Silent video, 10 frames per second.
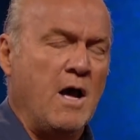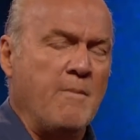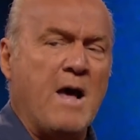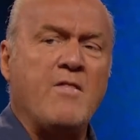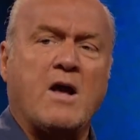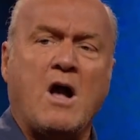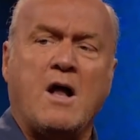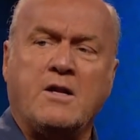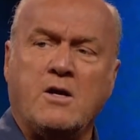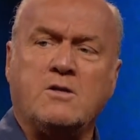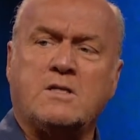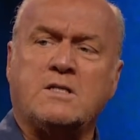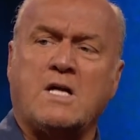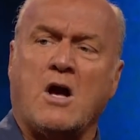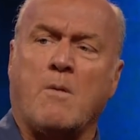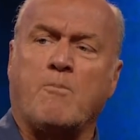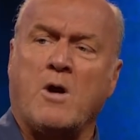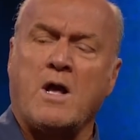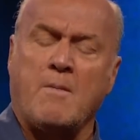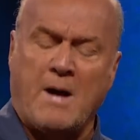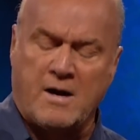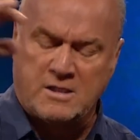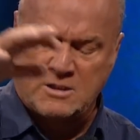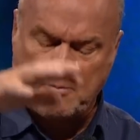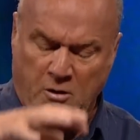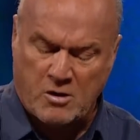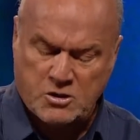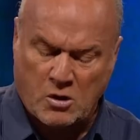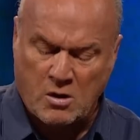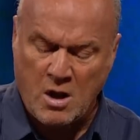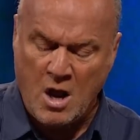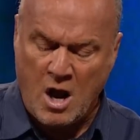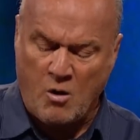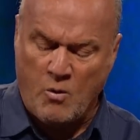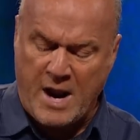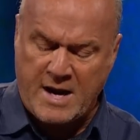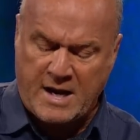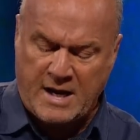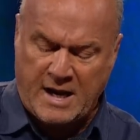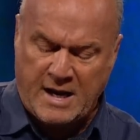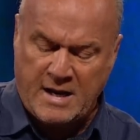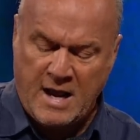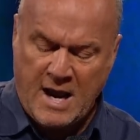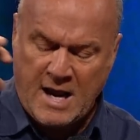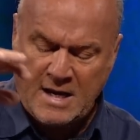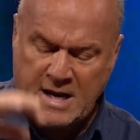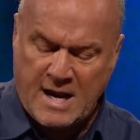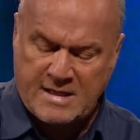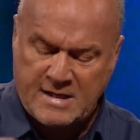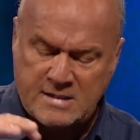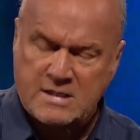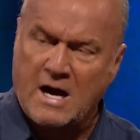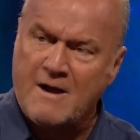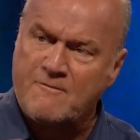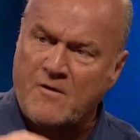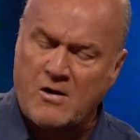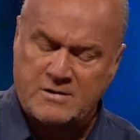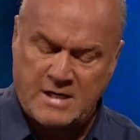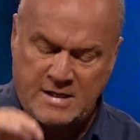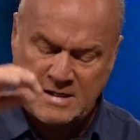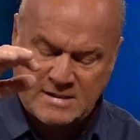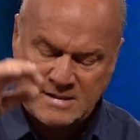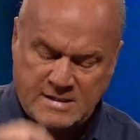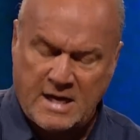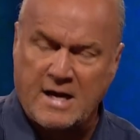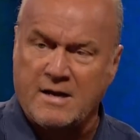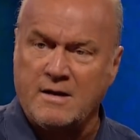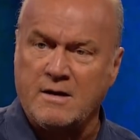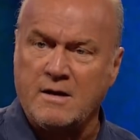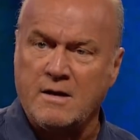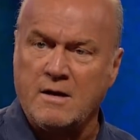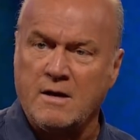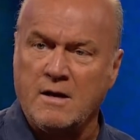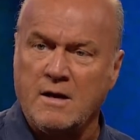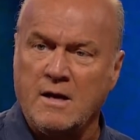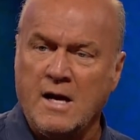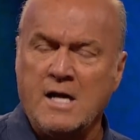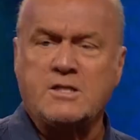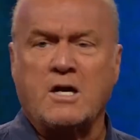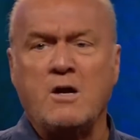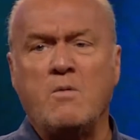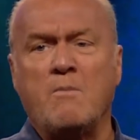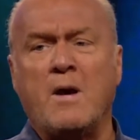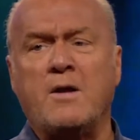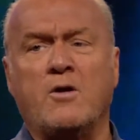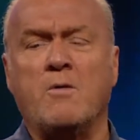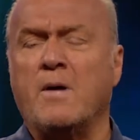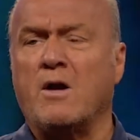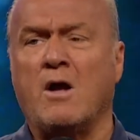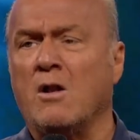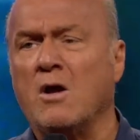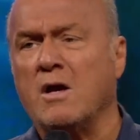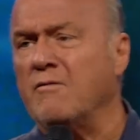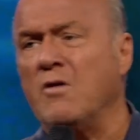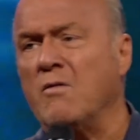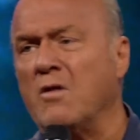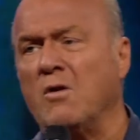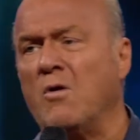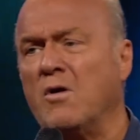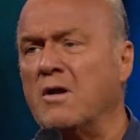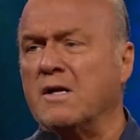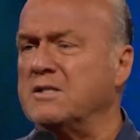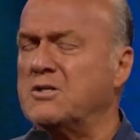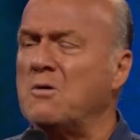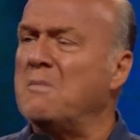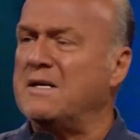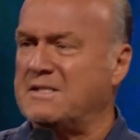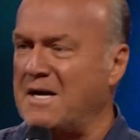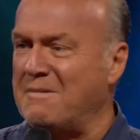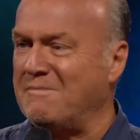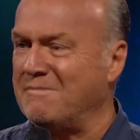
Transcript: a man that God uses to help bring about a spiritual awakening, and yet this guy falls into sin. It's a good reminder, no matter how long you've known the Lord, you can still mess up.